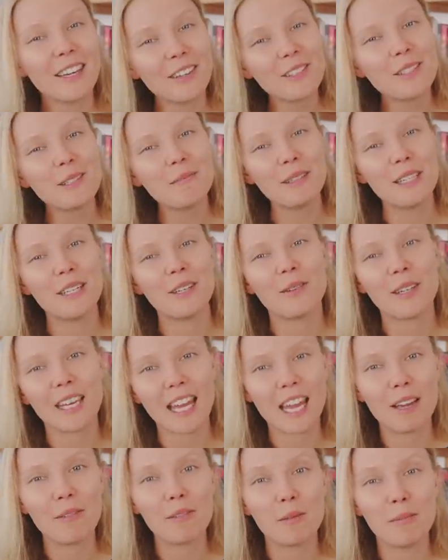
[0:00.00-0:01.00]
and also being
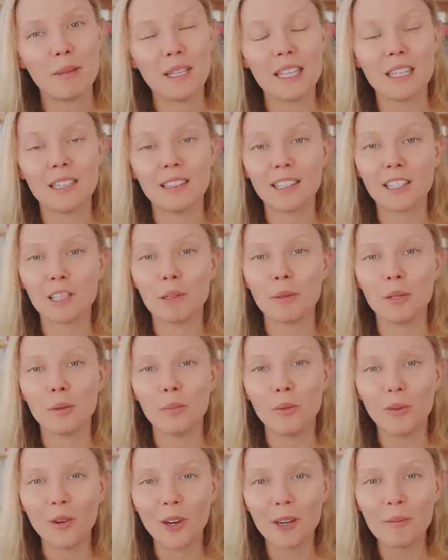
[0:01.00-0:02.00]
okay with being a little bit
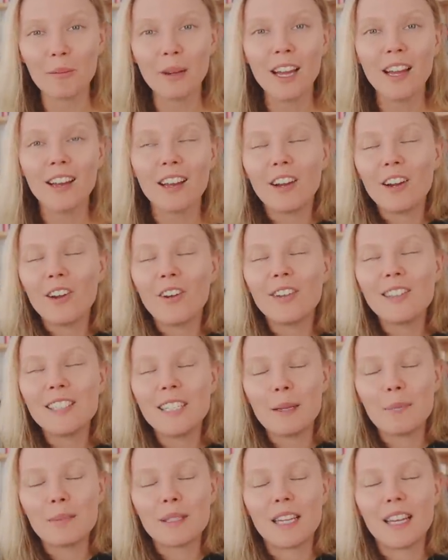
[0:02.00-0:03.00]
warm, are all
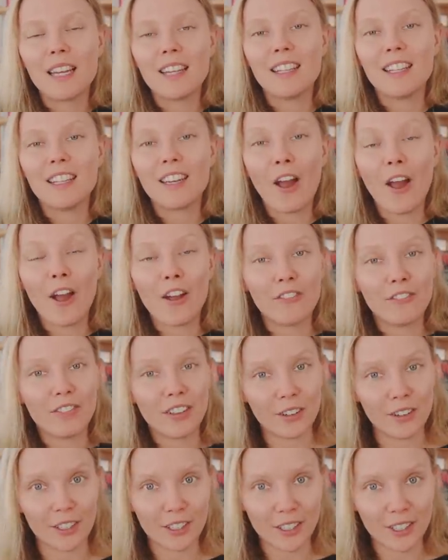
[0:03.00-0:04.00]
tips that I think are
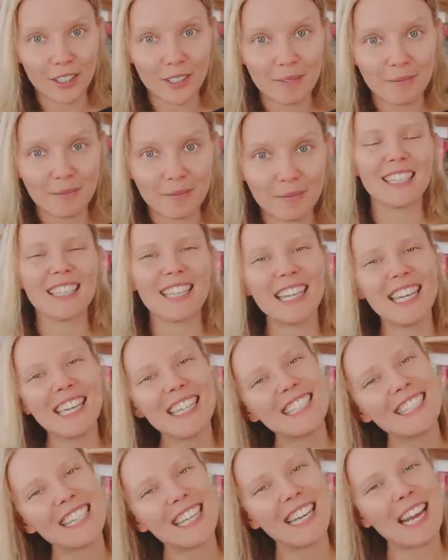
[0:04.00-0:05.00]
very good. The
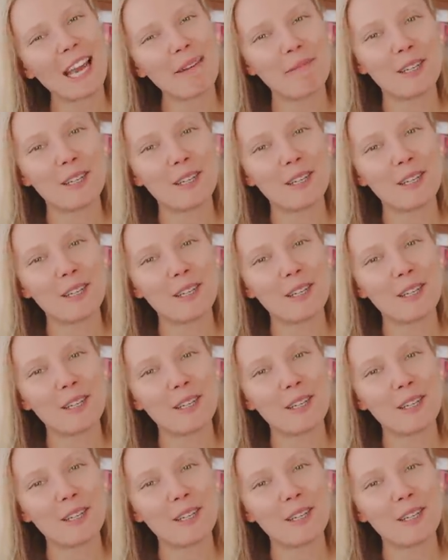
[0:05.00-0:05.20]
next thing I